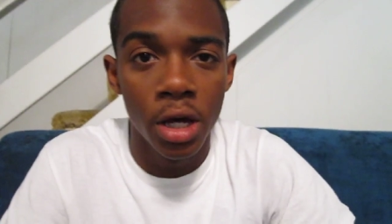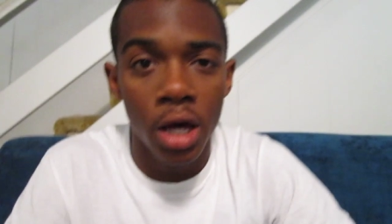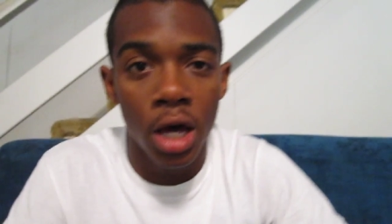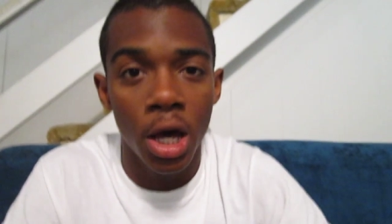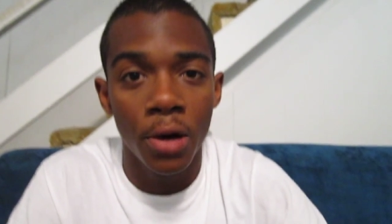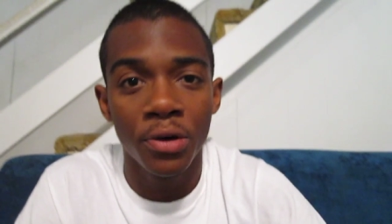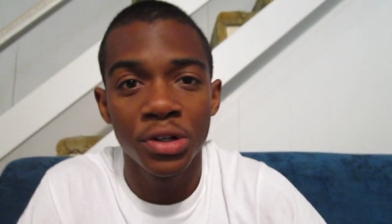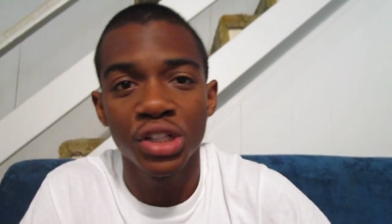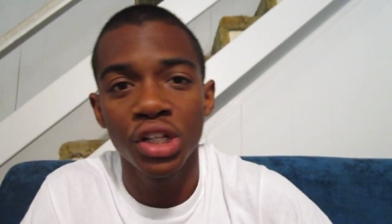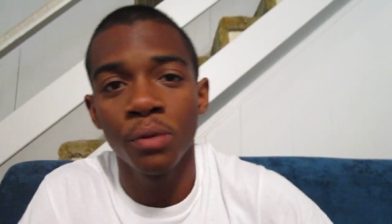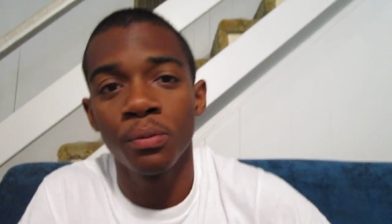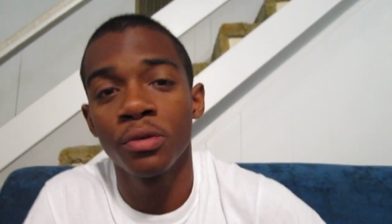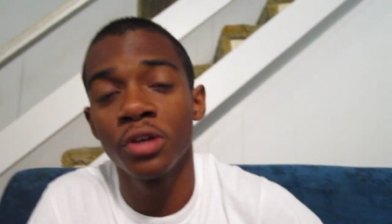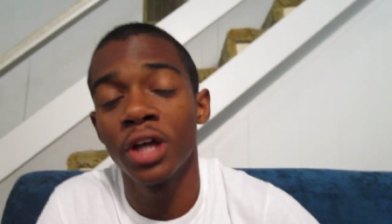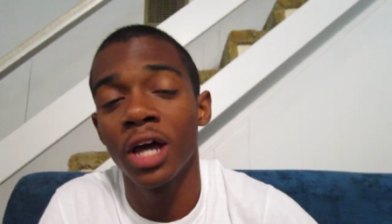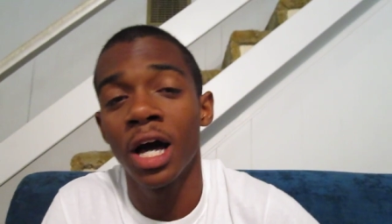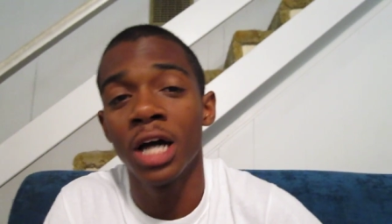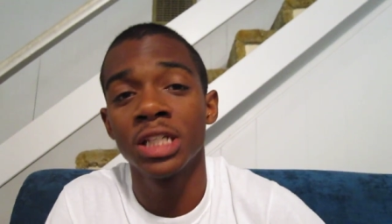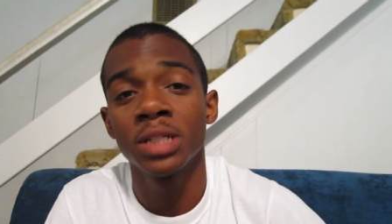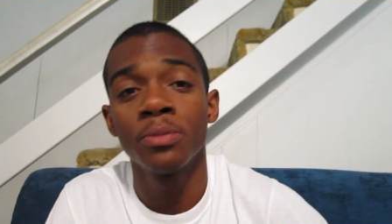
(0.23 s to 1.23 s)
Hey, what's up, you
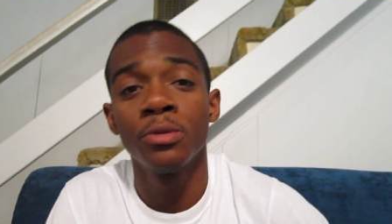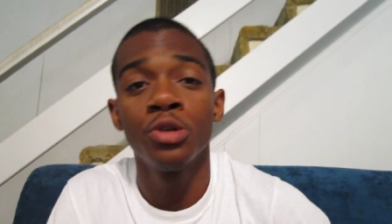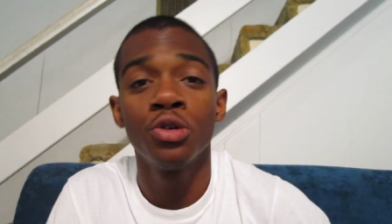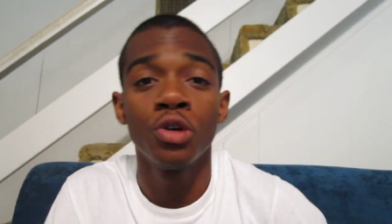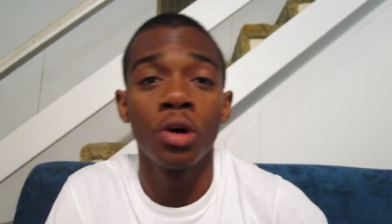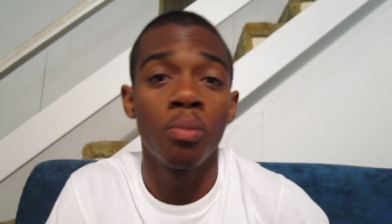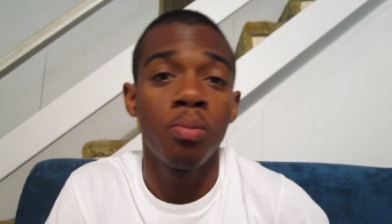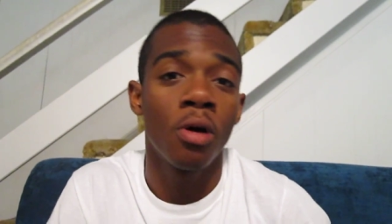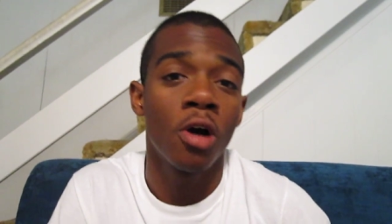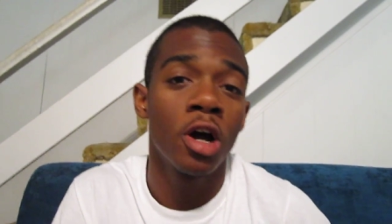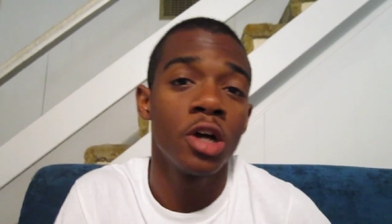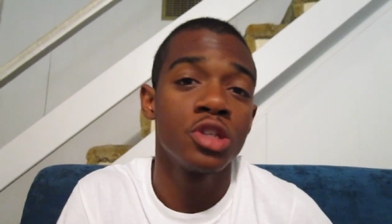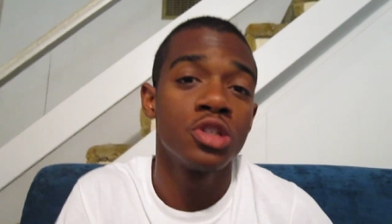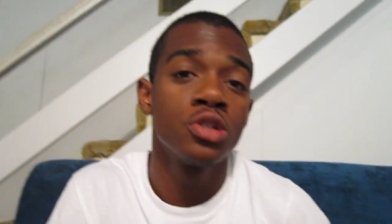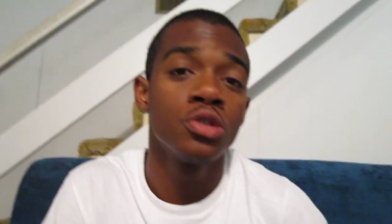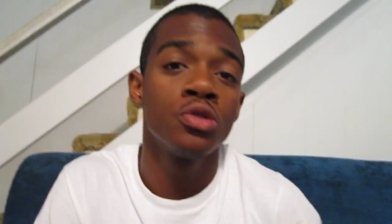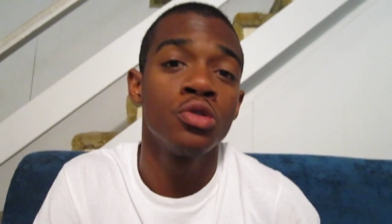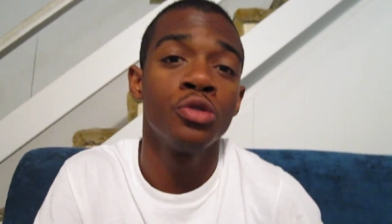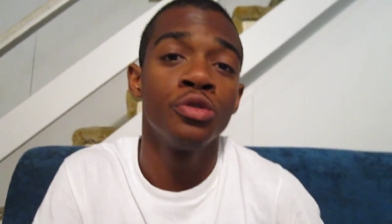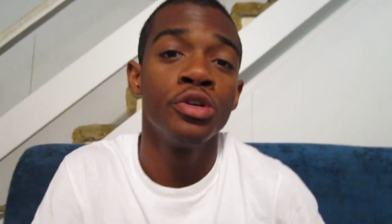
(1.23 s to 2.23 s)
guys? I'm gonna do a part
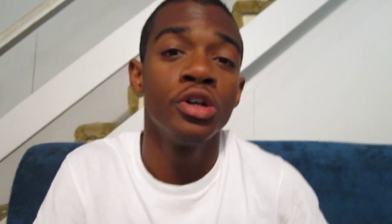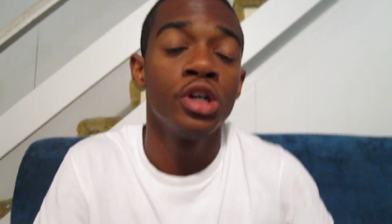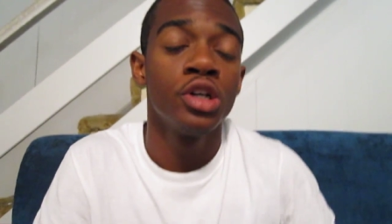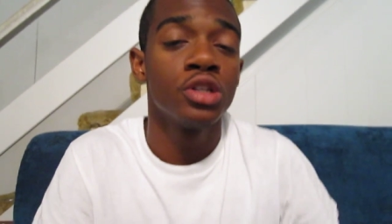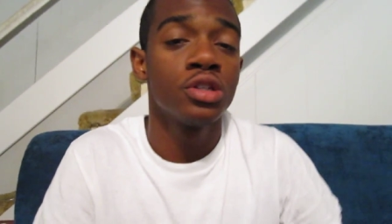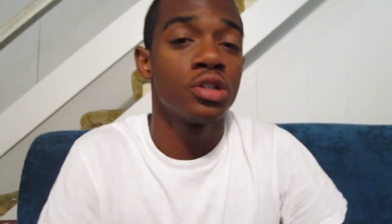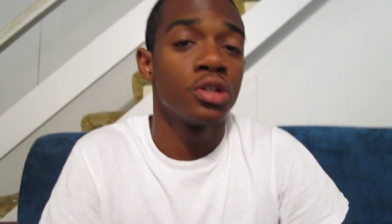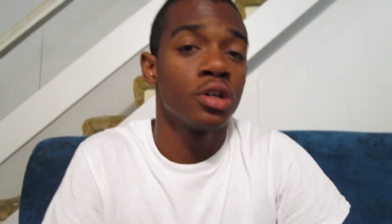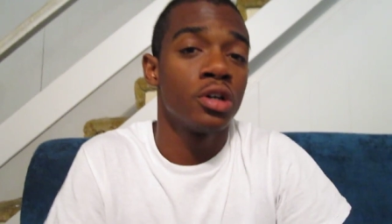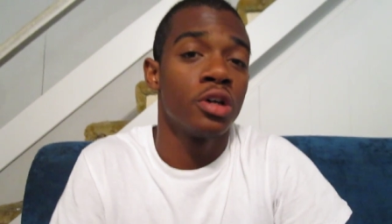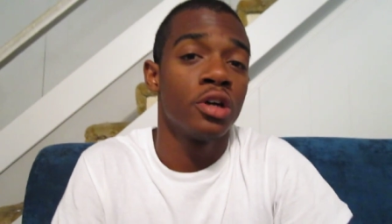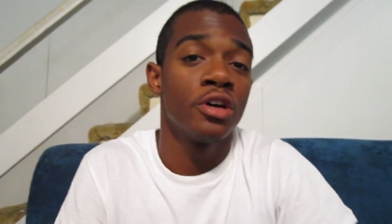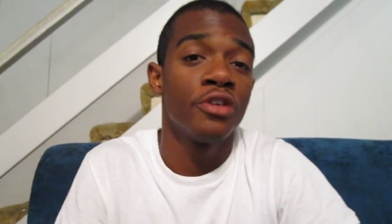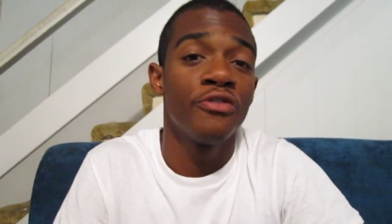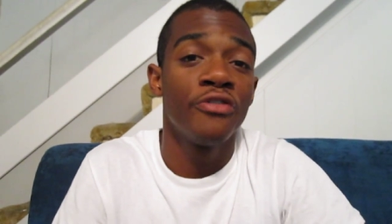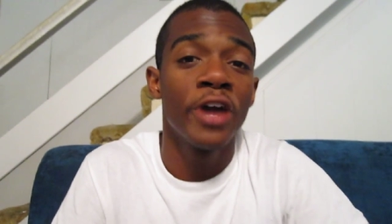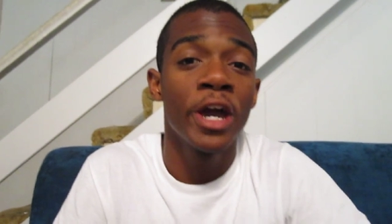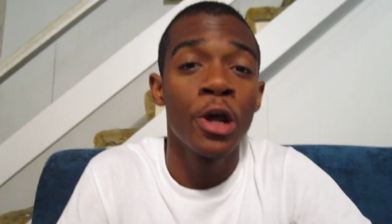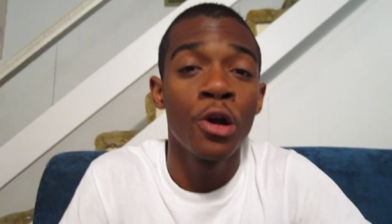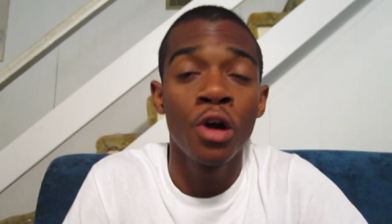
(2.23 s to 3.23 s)
two to
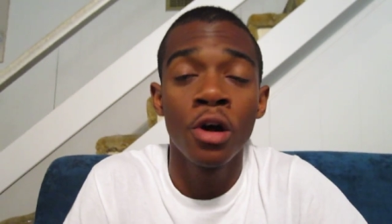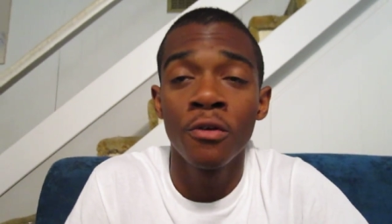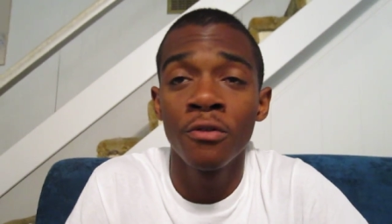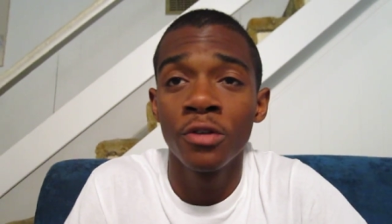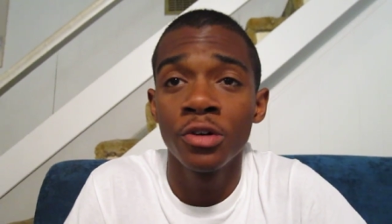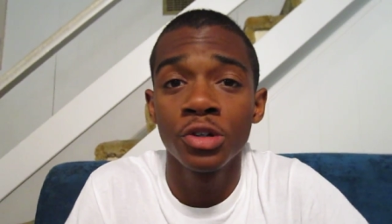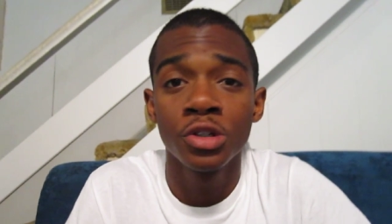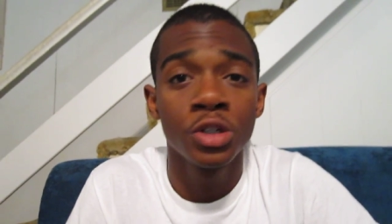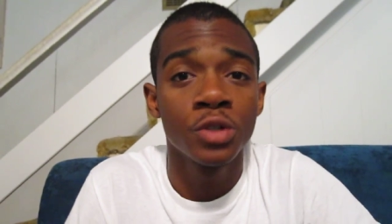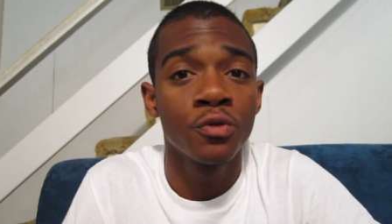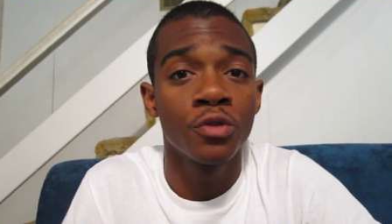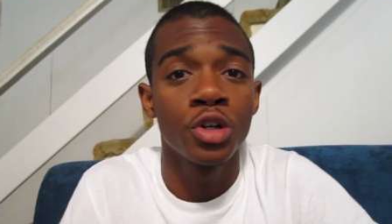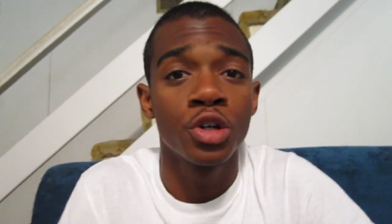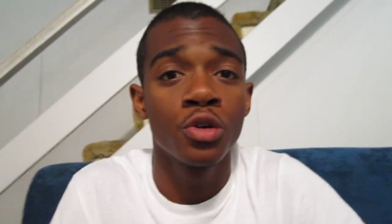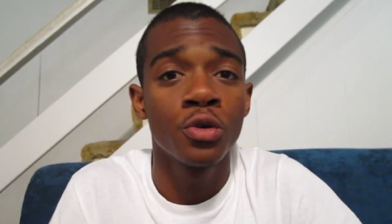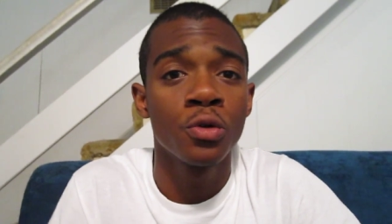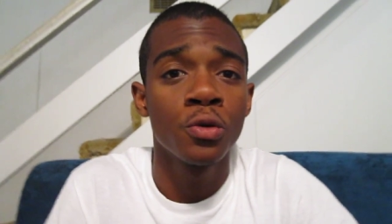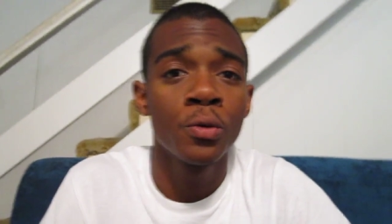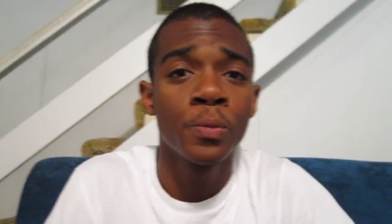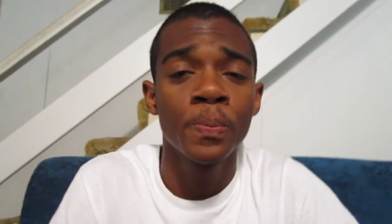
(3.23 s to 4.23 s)
Fedor versus
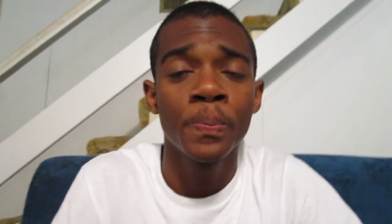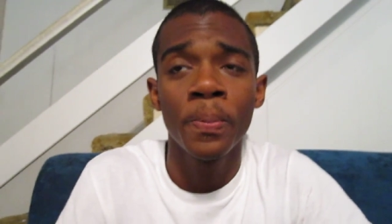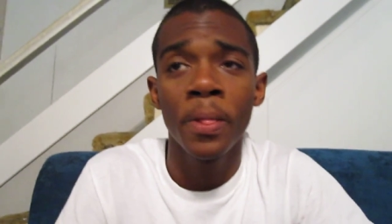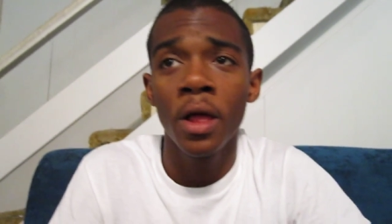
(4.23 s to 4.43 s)
Werdum,